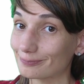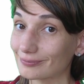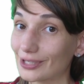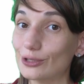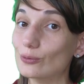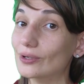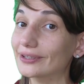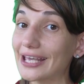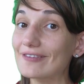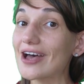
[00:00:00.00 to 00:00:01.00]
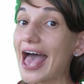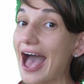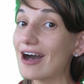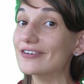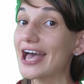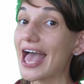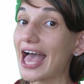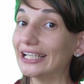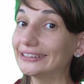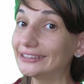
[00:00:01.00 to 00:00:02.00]
You will never have
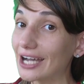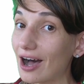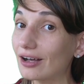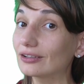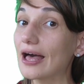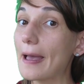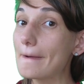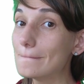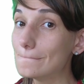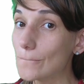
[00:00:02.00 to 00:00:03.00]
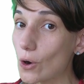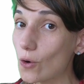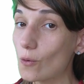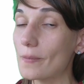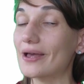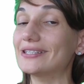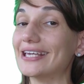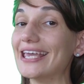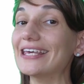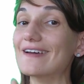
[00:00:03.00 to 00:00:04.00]
a dull moment
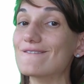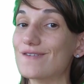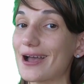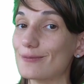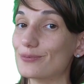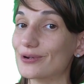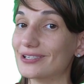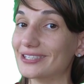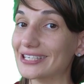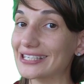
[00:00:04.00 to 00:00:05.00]
in a vibrant